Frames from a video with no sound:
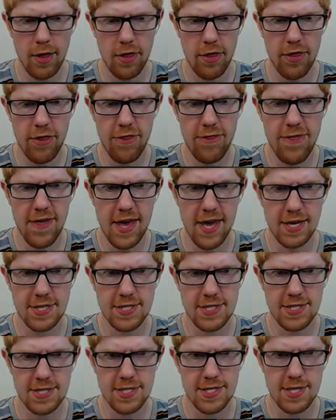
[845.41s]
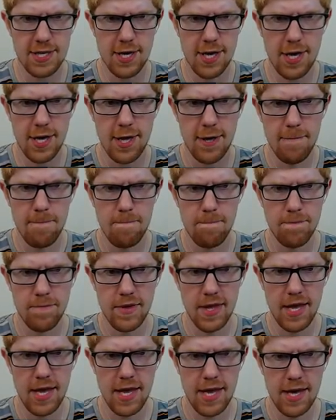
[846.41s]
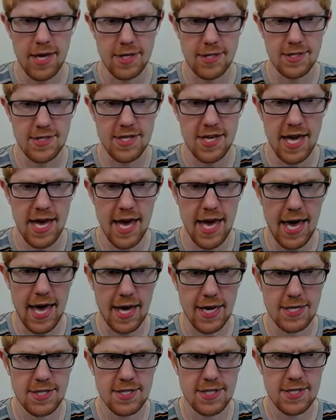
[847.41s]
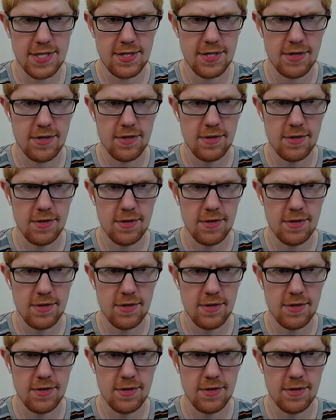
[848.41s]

this is, the X.